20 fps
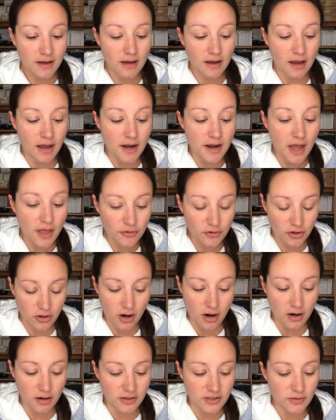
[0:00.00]
another
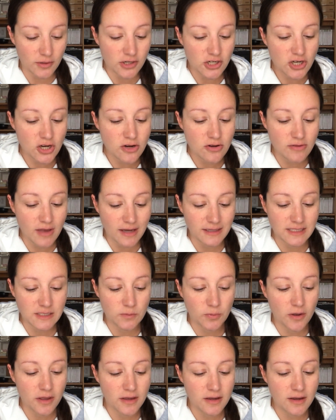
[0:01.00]
card, so I'll show you that because it's
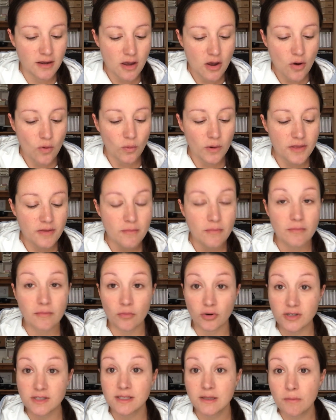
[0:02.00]
probably one of the more
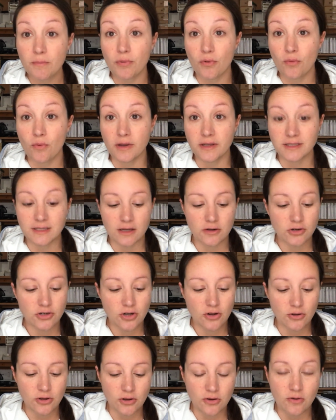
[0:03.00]
simple ones I'll show
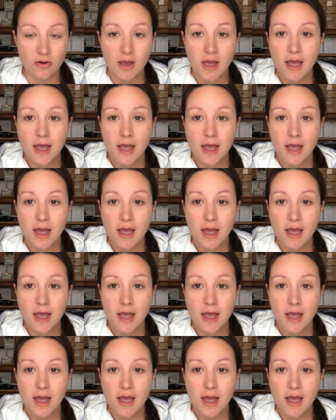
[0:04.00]
you.